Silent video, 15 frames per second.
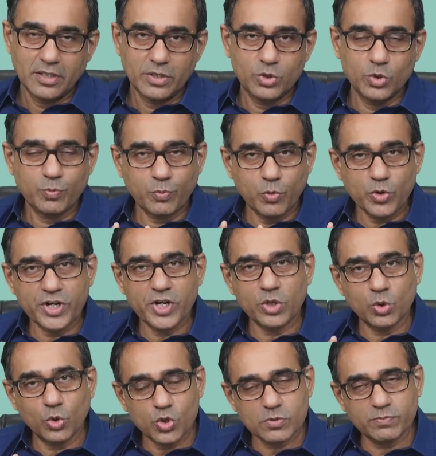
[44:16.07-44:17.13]
you put in
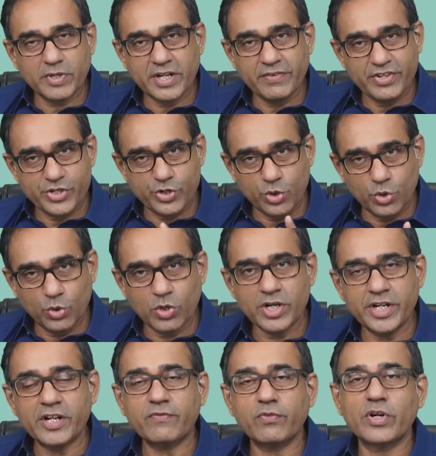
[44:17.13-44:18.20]
those money which you don't
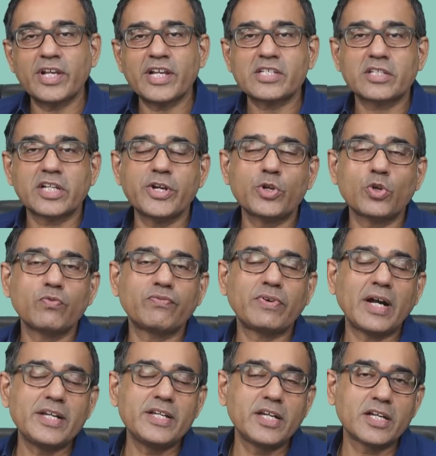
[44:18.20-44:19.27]
need for next 3 to
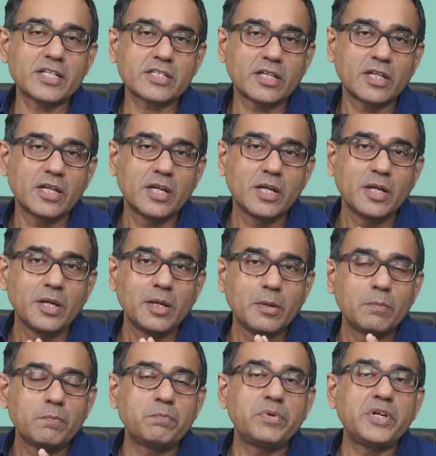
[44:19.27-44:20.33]
5 years,
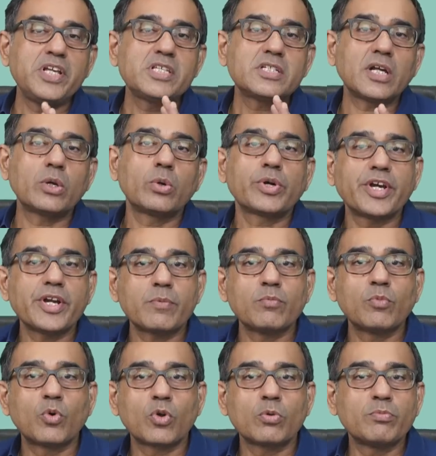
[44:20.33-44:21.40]
please allocate
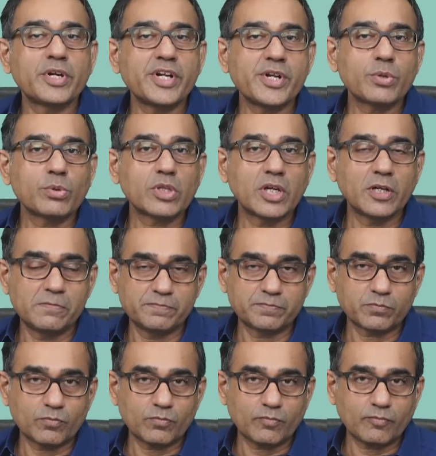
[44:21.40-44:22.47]
more money to the
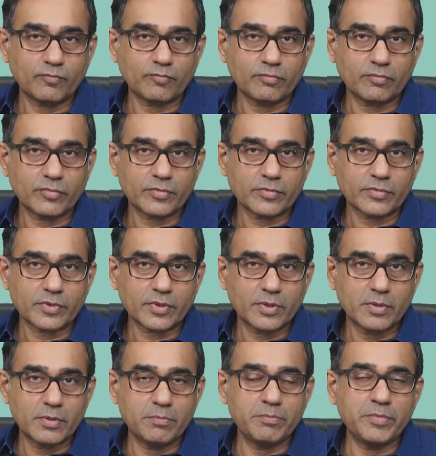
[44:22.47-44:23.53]

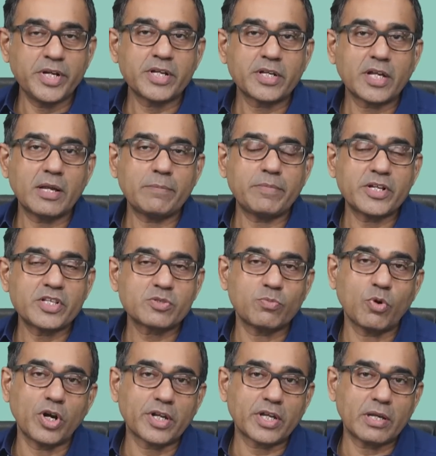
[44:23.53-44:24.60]
mid cap and
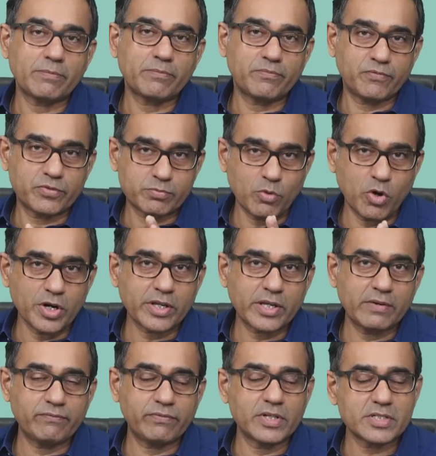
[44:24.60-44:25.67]
small cap. Small
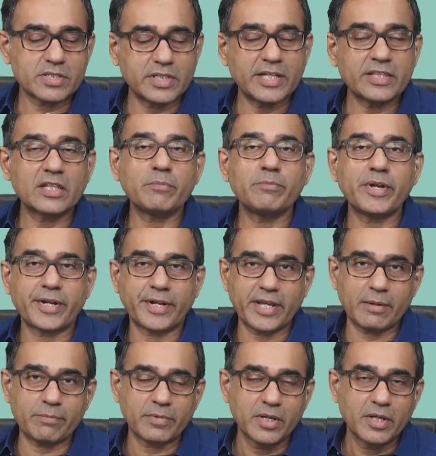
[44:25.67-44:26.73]
cap first, then the mid cap.